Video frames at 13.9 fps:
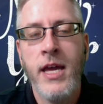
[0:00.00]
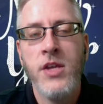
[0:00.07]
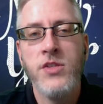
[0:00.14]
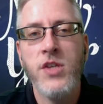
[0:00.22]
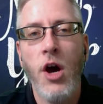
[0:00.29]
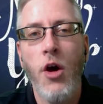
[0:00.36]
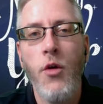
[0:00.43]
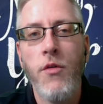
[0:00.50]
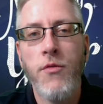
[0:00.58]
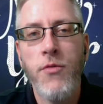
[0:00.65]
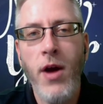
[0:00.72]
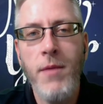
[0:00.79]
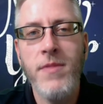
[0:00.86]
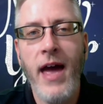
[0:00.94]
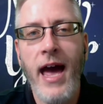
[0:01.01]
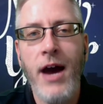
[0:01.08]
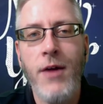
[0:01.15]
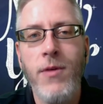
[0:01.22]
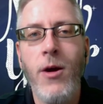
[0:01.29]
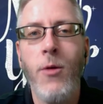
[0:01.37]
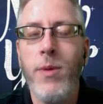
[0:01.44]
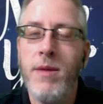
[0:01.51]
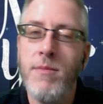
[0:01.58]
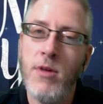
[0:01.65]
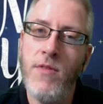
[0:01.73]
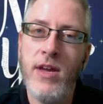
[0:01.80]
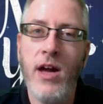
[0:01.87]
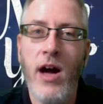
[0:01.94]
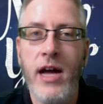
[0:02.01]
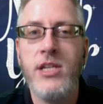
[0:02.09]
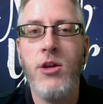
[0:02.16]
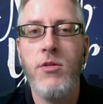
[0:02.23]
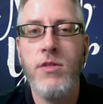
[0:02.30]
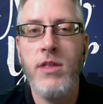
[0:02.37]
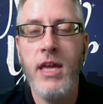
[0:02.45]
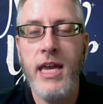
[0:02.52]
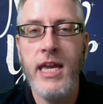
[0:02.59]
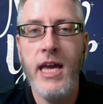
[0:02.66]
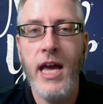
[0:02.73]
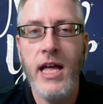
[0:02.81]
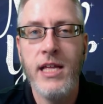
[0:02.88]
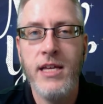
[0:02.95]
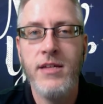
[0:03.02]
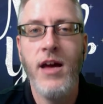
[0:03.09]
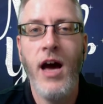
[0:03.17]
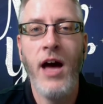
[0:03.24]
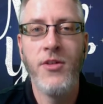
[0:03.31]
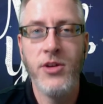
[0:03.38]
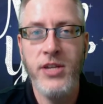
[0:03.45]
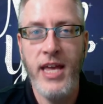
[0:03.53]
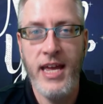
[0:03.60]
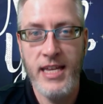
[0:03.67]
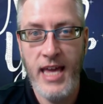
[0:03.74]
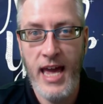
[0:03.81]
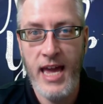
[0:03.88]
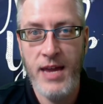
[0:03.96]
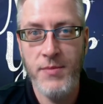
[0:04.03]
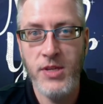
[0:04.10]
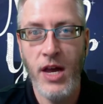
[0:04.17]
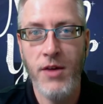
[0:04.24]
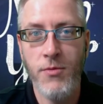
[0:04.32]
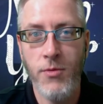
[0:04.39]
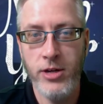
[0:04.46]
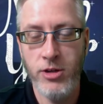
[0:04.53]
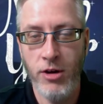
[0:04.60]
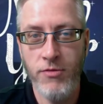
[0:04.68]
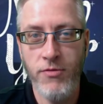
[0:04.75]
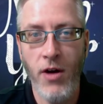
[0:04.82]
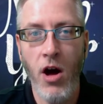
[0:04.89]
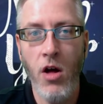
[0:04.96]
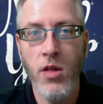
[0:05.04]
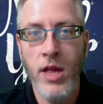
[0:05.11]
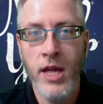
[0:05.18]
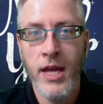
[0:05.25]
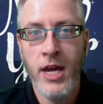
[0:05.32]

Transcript: So, from that, we will be moving on to the other 10 games of Retro Fall,